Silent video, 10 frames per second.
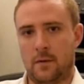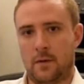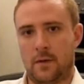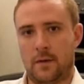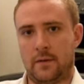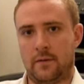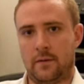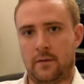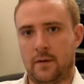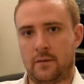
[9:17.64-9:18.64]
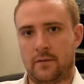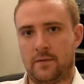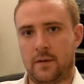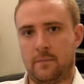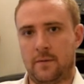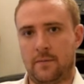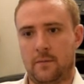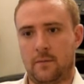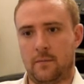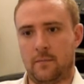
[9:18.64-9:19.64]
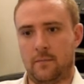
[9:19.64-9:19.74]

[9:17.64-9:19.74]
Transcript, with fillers: And as I've said before,